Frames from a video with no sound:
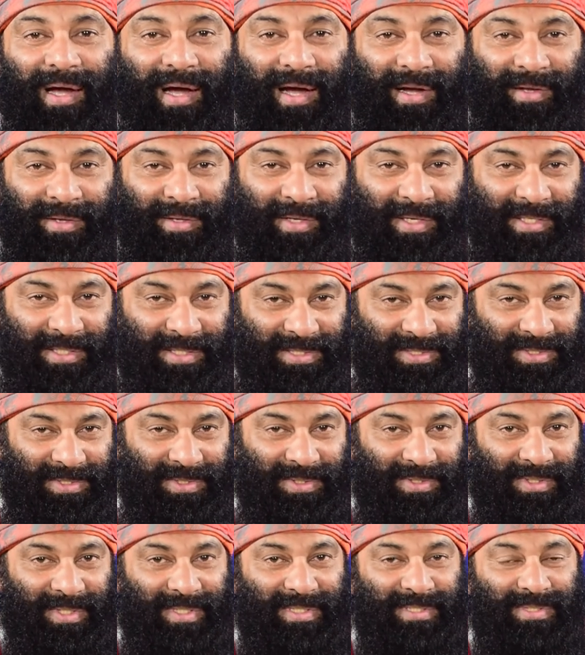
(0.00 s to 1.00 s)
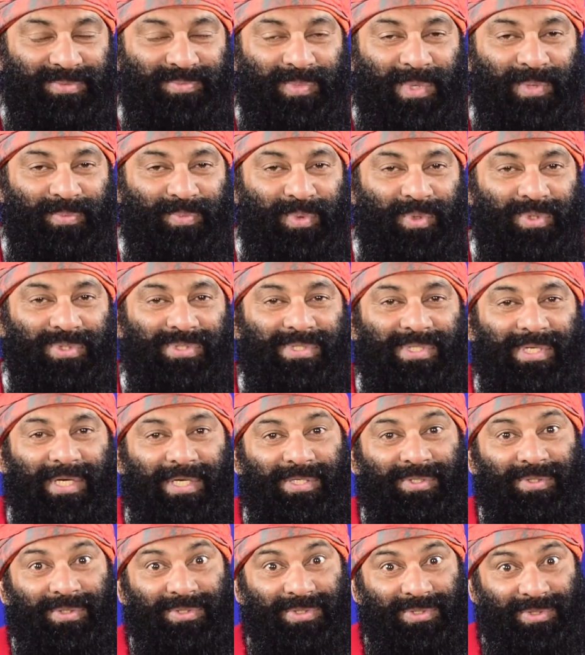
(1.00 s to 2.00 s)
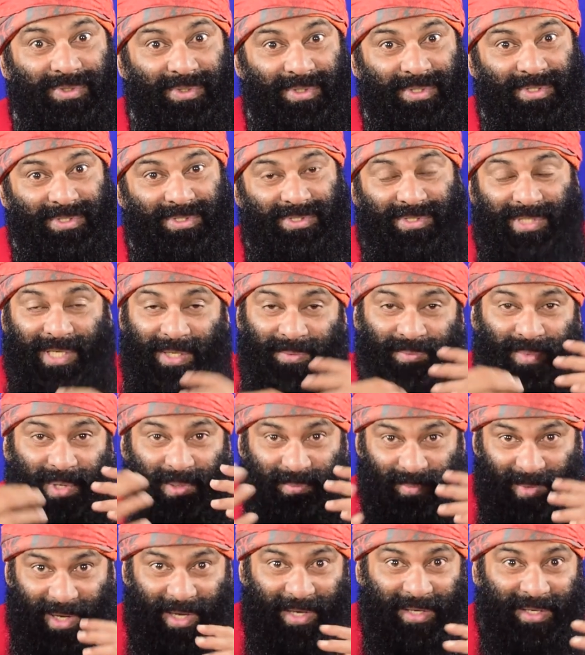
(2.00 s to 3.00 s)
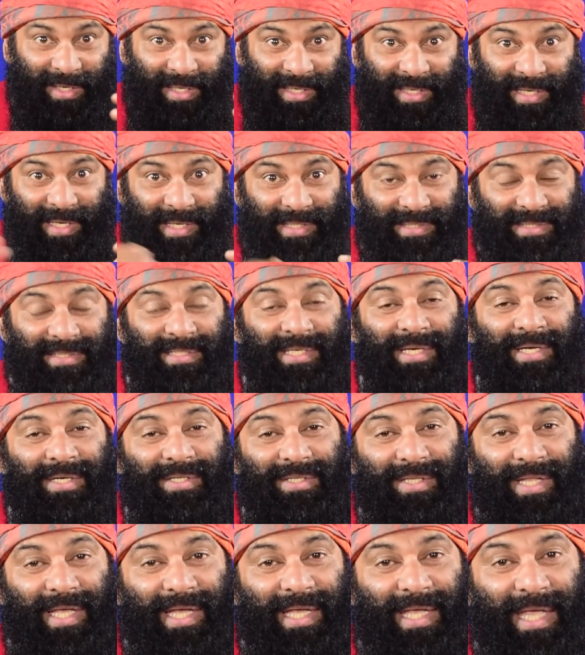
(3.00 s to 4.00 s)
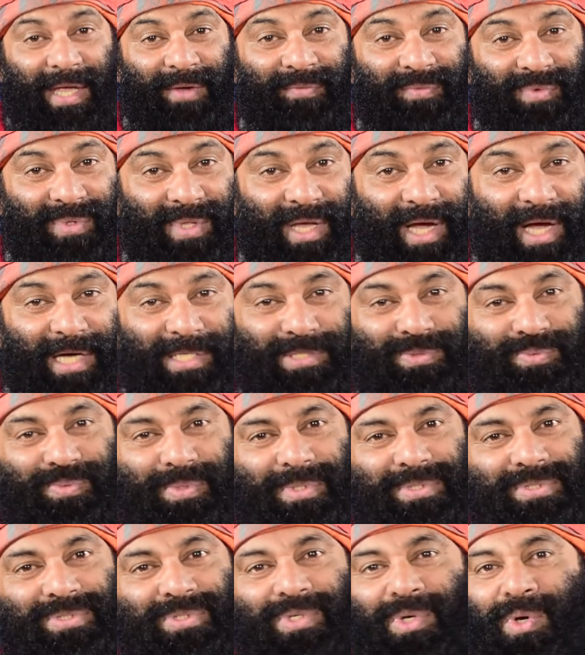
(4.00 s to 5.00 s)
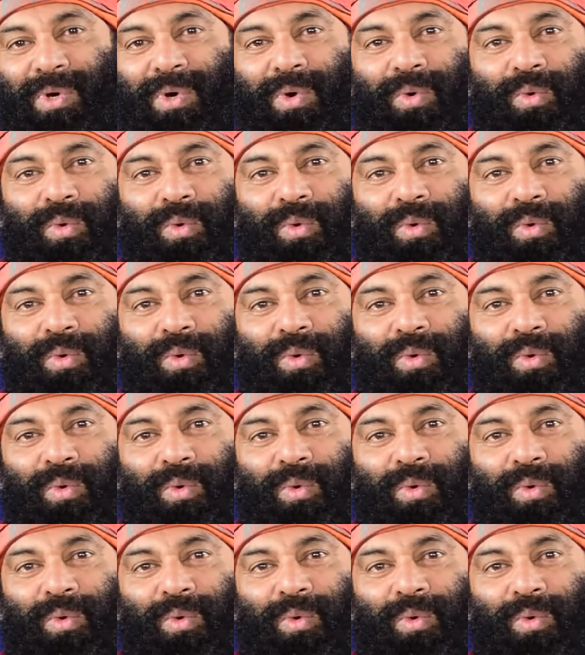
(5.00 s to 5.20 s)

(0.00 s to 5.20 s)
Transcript: IAS students, my postgraduate students, then my married kids. They came with their husbands.